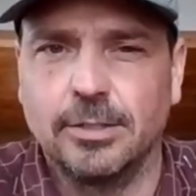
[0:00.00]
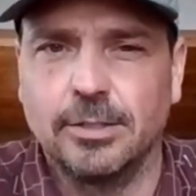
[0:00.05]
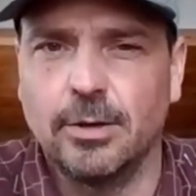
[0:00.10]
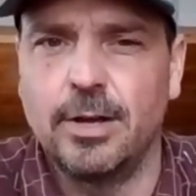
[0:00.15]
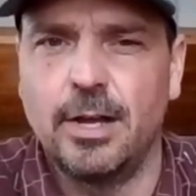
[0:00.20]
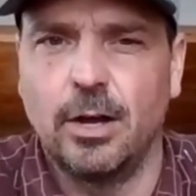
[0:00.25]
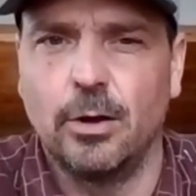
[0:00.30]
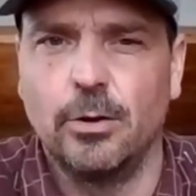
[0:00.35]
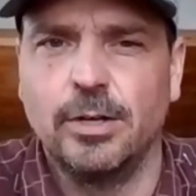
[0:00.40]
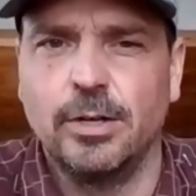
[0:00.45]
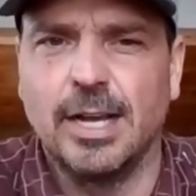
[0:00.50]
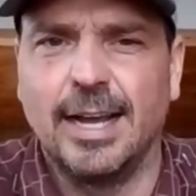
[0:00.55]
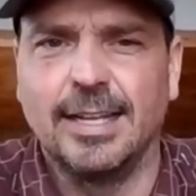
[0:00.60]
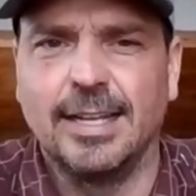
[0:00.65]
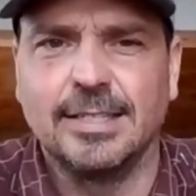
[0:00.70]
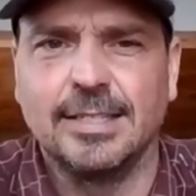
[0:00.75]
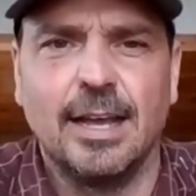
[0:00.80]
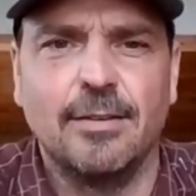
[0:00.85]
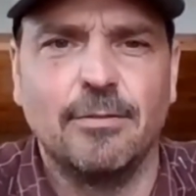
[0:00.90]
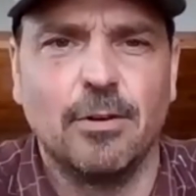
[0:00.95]
So I
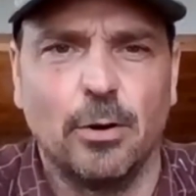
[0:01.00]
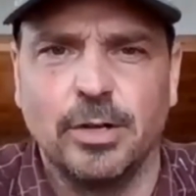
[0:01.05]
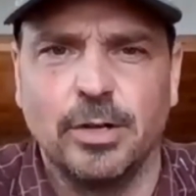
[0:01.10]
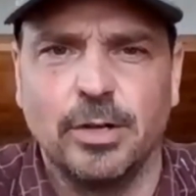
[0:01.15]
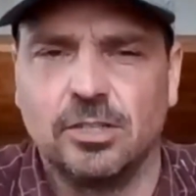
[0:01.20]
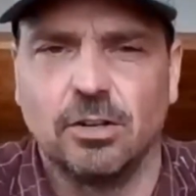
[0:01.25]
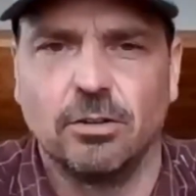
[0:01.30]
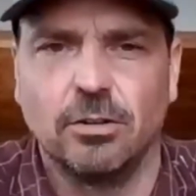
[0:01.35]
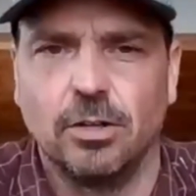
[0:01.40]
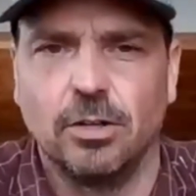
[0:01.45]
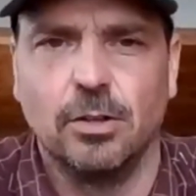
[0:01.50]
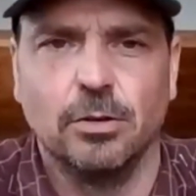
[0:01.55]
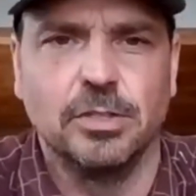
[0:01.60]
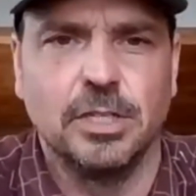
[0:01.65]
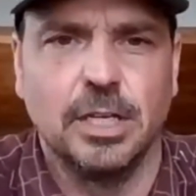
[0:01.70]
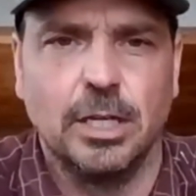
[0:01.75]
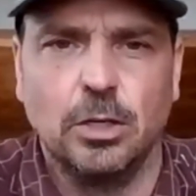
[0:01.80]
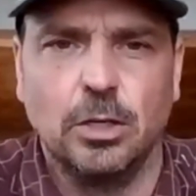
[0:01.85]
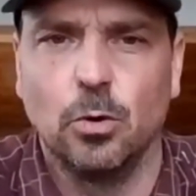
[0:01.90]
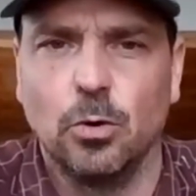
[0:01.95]
guess I've always started
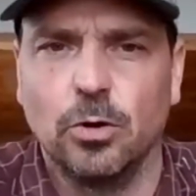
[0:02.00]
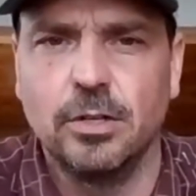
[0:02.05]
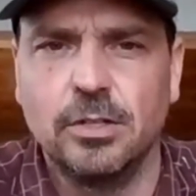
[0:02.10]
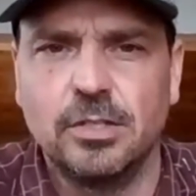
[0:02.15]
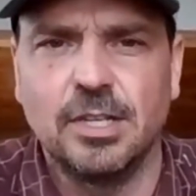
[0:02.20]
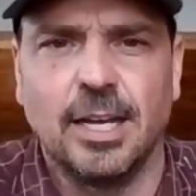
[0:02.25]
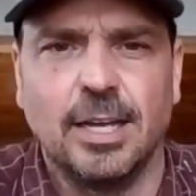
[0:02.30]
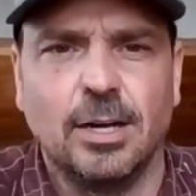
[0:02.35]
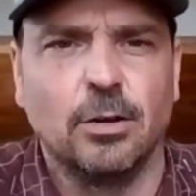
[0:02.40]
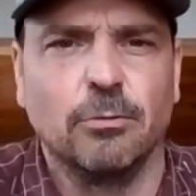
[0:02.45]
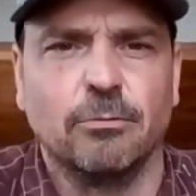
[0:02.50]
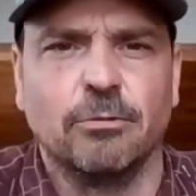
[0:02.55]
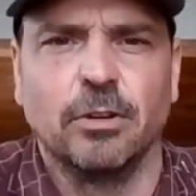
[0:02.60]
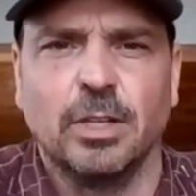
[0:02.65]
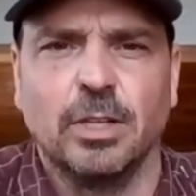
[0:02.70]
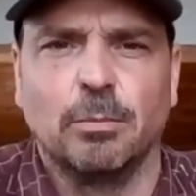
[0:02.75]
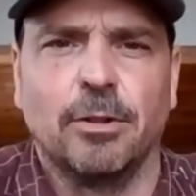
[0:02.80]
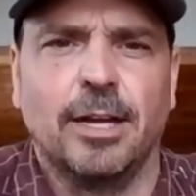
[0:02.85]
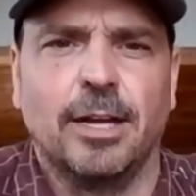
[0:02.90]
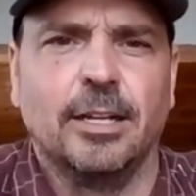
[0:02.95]
those indoors. I don't
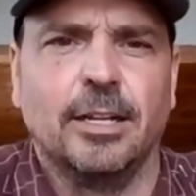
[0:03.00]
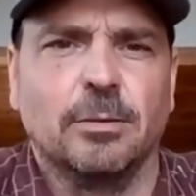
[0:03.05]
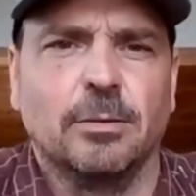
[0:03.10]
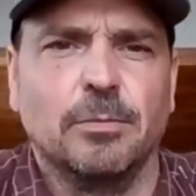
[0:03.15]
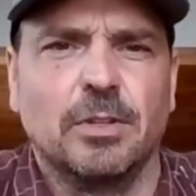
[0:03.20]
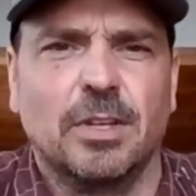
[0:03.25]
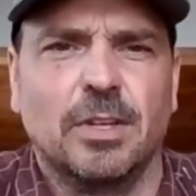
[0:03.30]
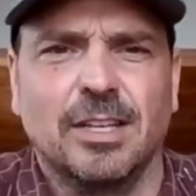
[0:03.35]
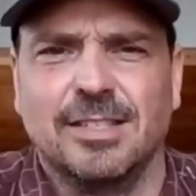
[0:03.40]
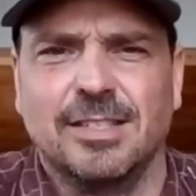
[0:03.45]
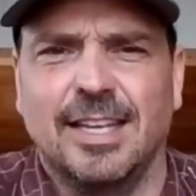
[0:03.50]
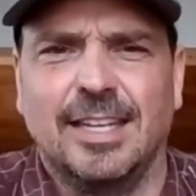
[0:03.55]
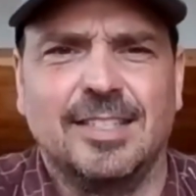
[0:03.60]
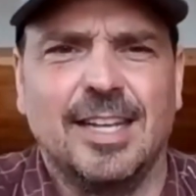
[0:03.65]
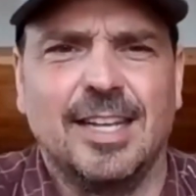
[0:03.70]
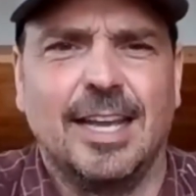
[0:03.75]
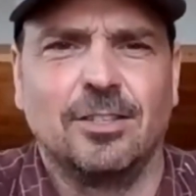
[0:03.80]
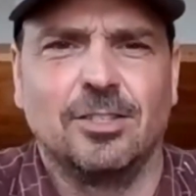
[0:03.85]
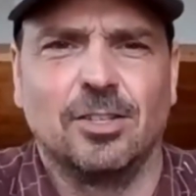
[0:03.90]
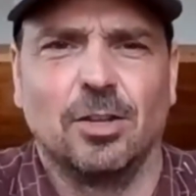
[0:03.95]
really plant them because they
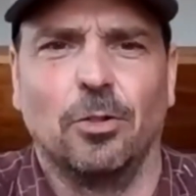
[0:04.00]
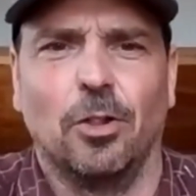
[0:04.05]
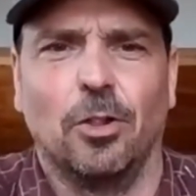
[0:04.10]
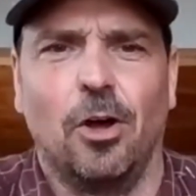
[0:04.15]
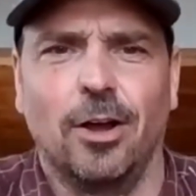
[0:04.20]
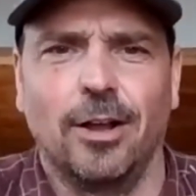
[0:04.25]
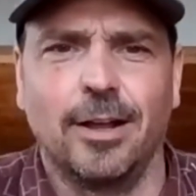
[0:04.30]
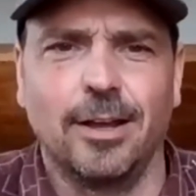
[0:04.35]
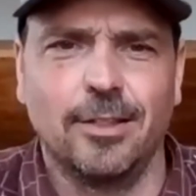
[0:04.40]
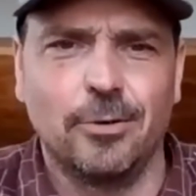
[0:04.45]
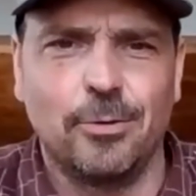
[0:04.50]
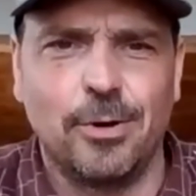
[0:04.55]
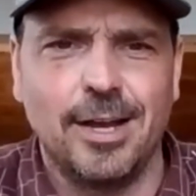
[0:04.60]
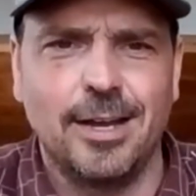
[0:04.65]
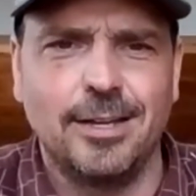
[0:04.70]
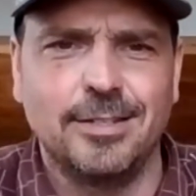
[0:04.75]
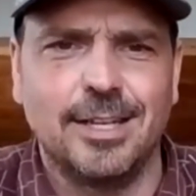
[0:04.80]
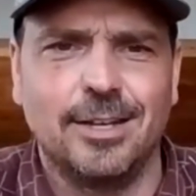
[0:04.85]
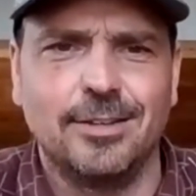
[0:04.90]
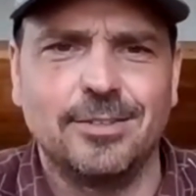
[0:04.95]
take so long
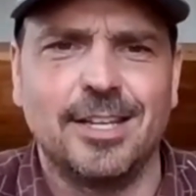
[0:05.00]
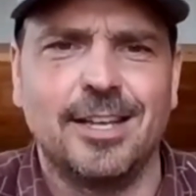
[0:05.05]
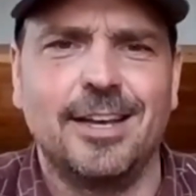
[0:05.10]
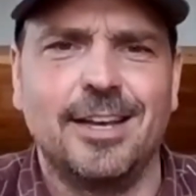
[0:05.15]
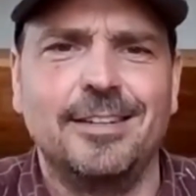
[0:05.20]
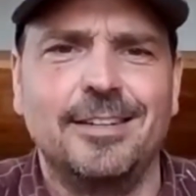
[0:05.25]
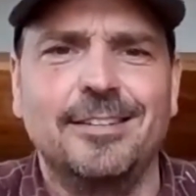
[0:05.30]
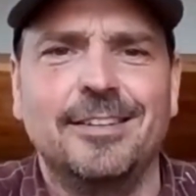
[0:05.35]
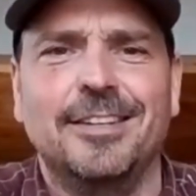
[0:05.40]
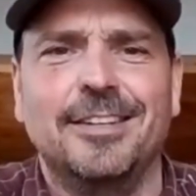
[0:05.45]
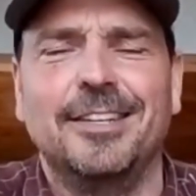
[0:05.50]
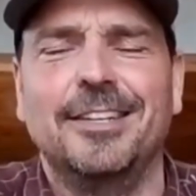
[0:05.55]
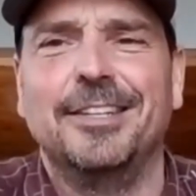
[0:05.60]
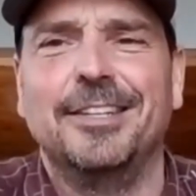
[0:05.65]
otherwise outside.